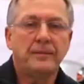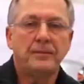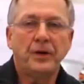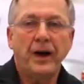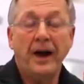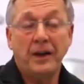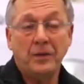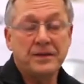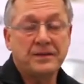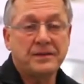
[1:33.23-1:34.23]
Bugatti
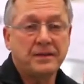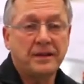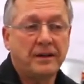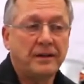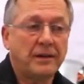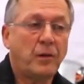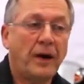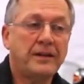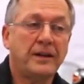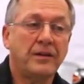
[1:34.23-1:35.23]
was
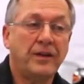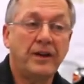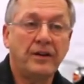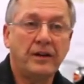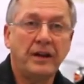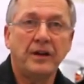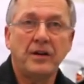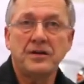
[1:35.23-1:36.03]
quite the inventor and leader,